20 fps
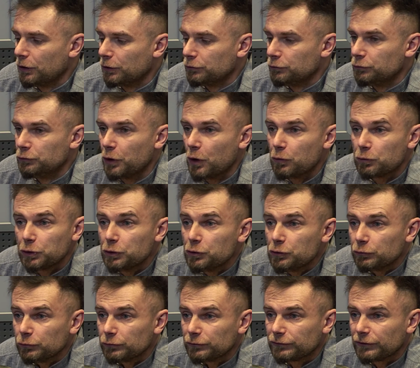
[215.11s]
no
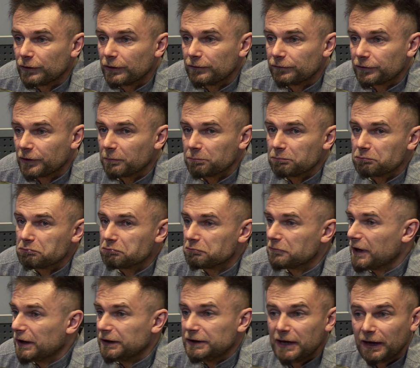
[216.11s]
clues from
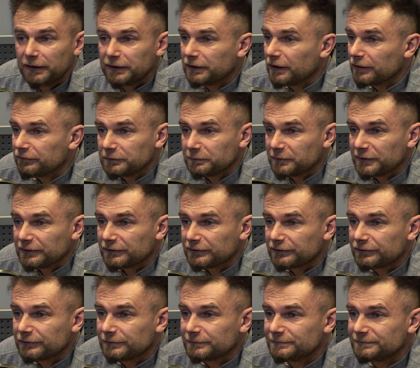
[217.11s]
any other governments.